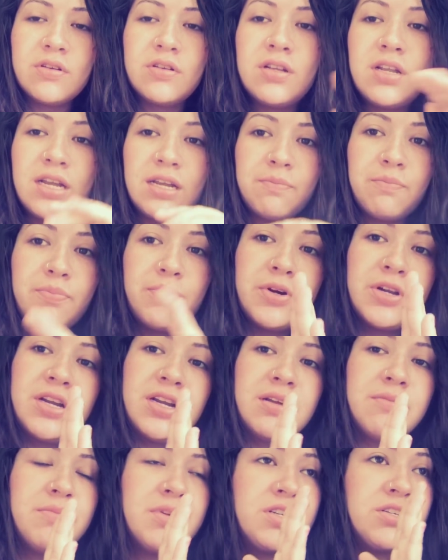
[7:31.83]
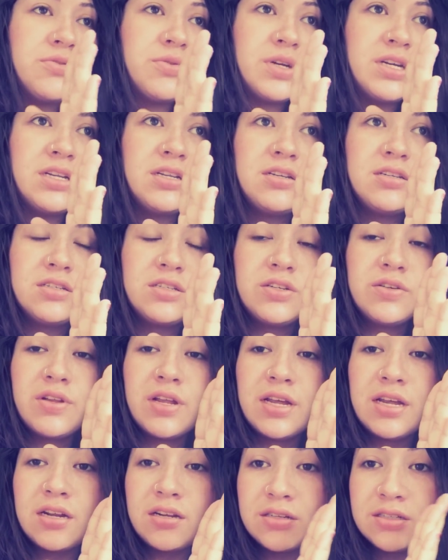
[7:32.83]
like, put it in between so
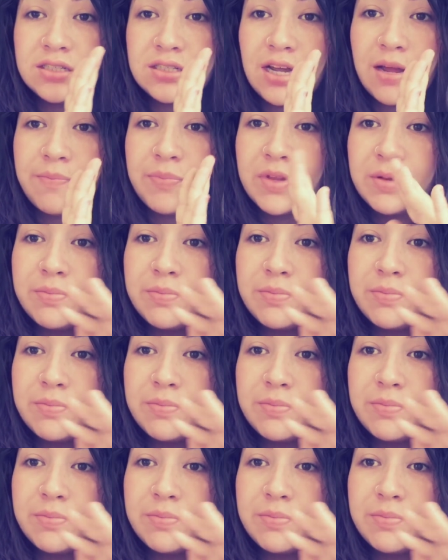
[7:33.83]
that it'll stop